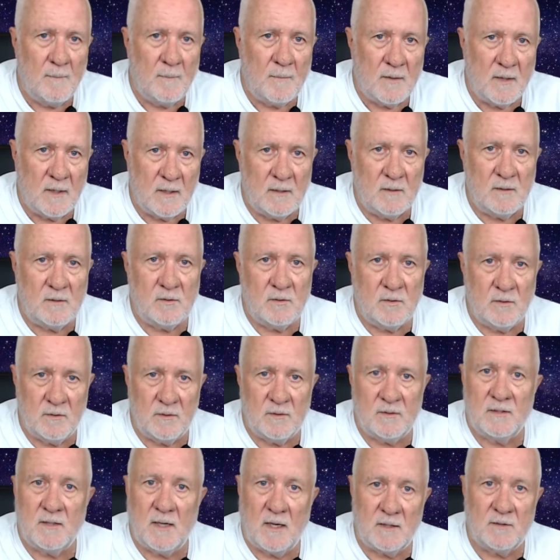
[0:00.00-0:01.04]
in to
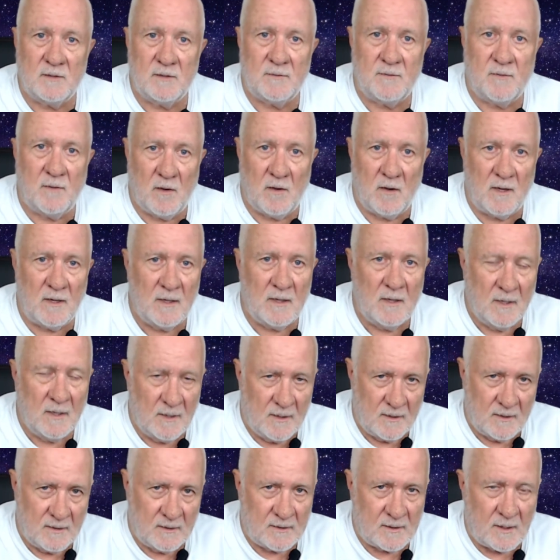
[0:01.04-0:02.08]
satisfy
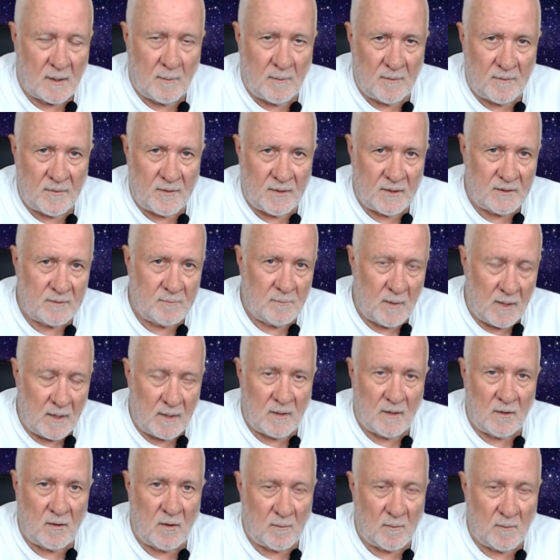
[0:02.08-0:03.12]
some of these men,
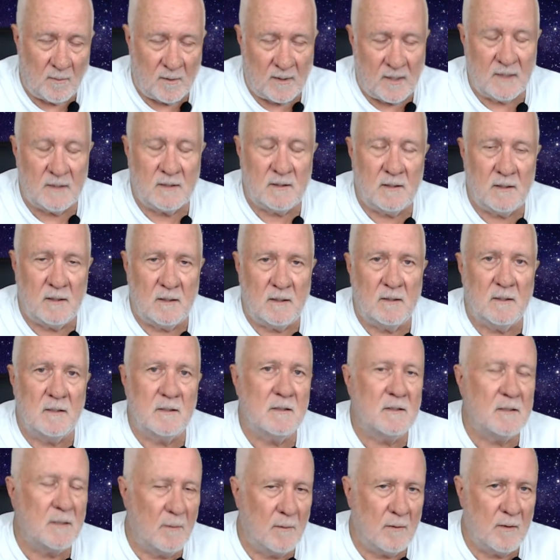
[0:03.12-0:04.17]
and I'm guessing that
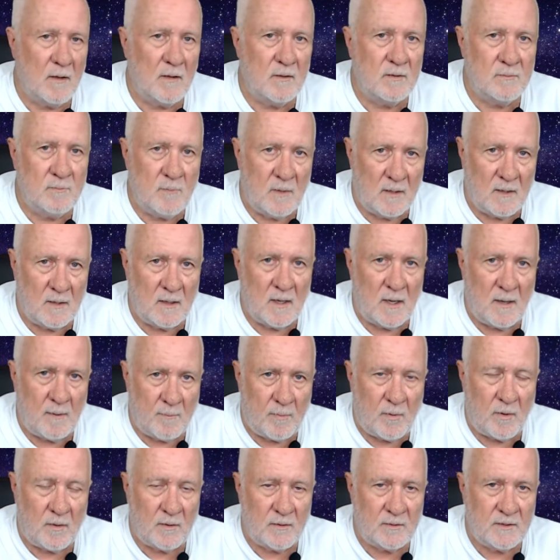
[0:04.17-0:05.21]
some of those men are
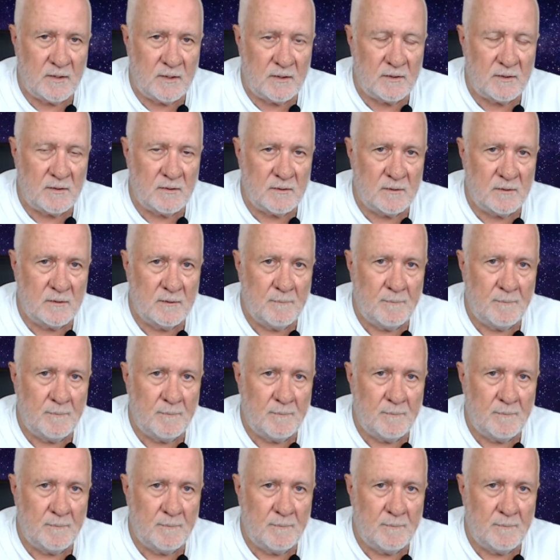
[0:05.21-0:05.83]
politicians.